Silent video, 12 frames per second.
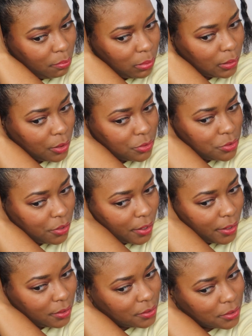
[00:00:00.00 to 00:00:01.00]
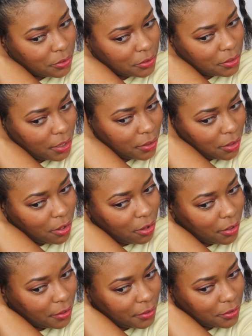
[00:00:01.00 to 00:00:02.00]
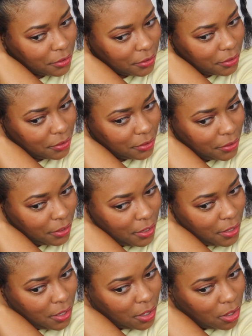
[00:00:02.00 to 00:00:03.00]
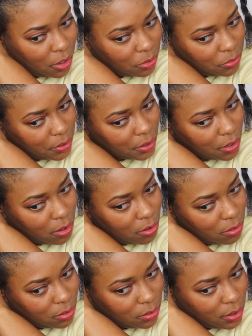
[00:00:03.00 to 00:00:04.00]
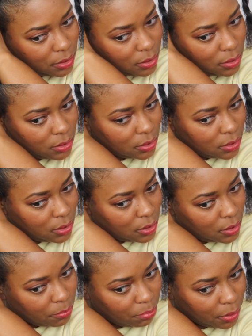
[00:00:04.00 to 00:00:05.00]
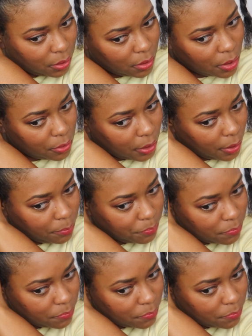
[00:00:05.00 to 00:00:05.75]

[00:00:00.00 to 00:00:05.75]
blow dried it, so it's kind of hard to hold it all, but okay.